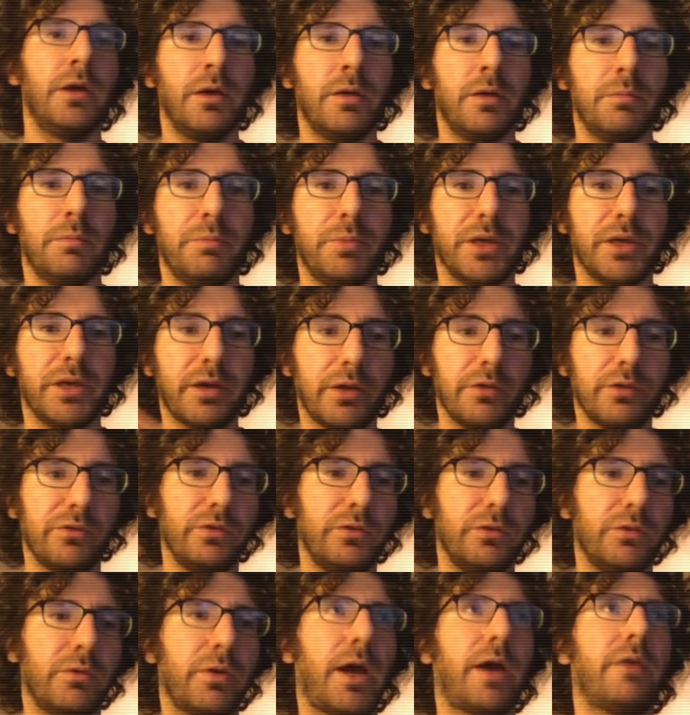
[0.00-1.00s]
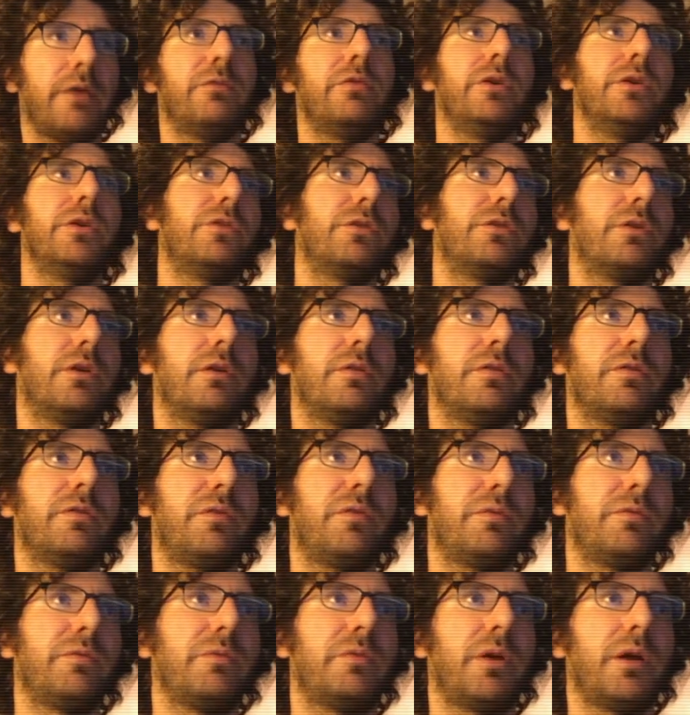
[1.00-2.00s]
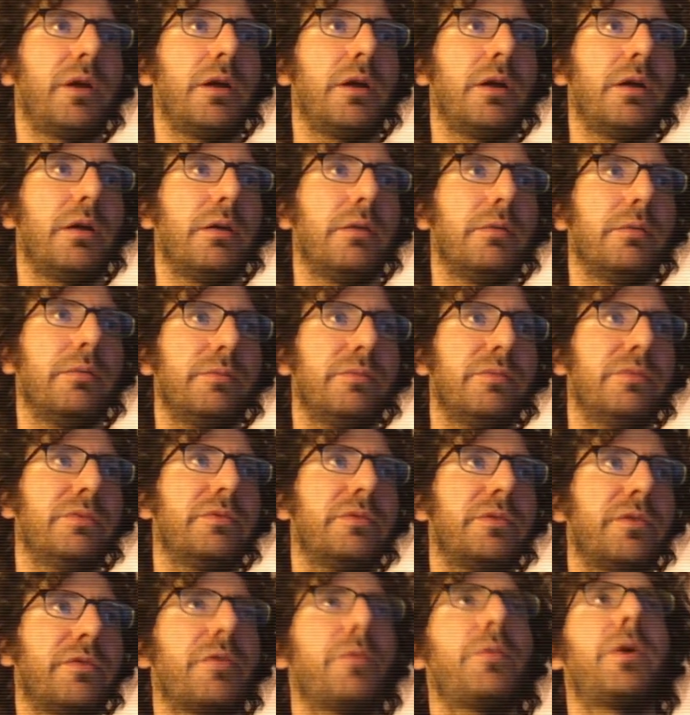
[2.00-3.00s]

because you do have regional, different